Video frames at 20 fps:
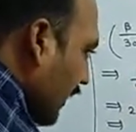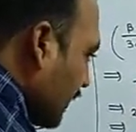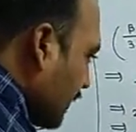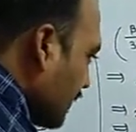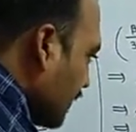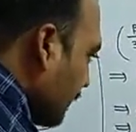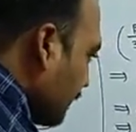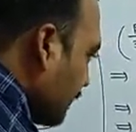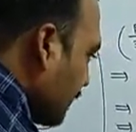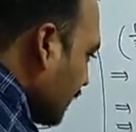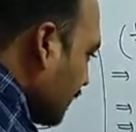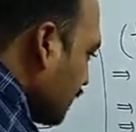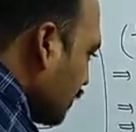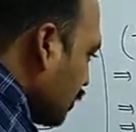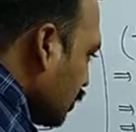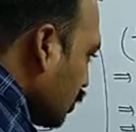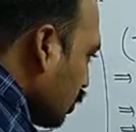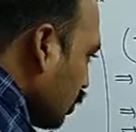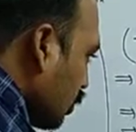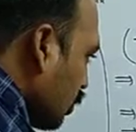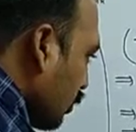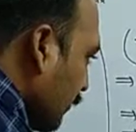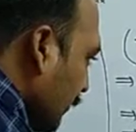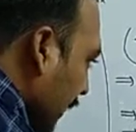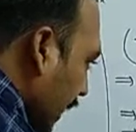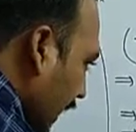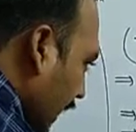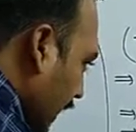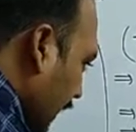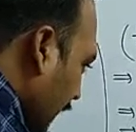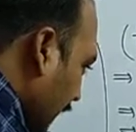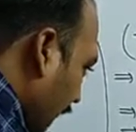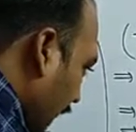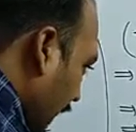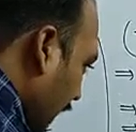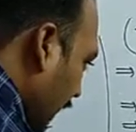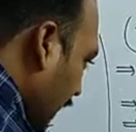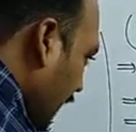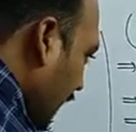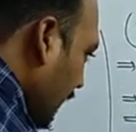as a subject, 2 by
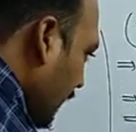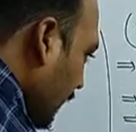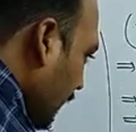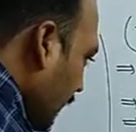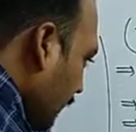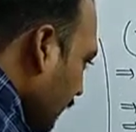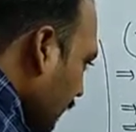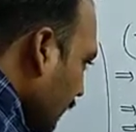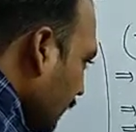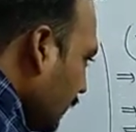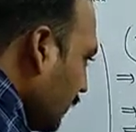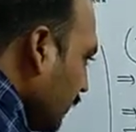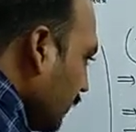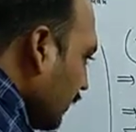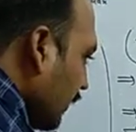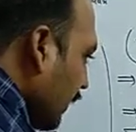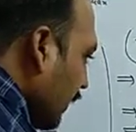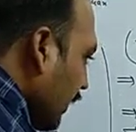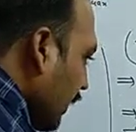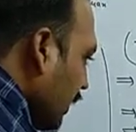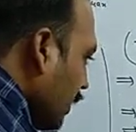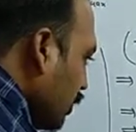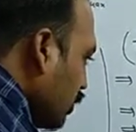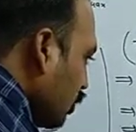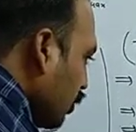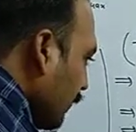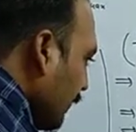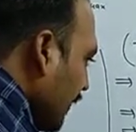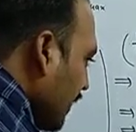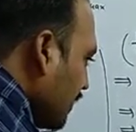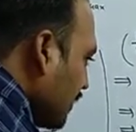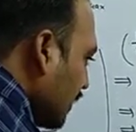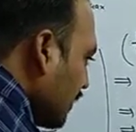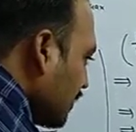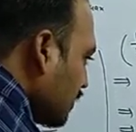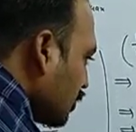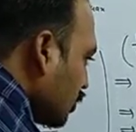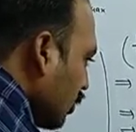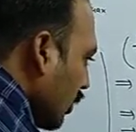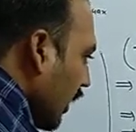9 into beta
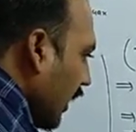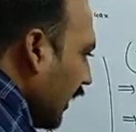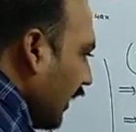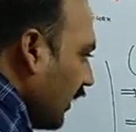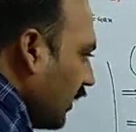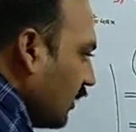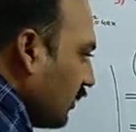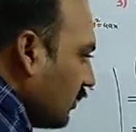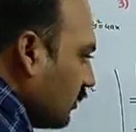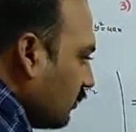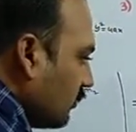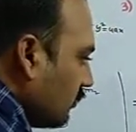square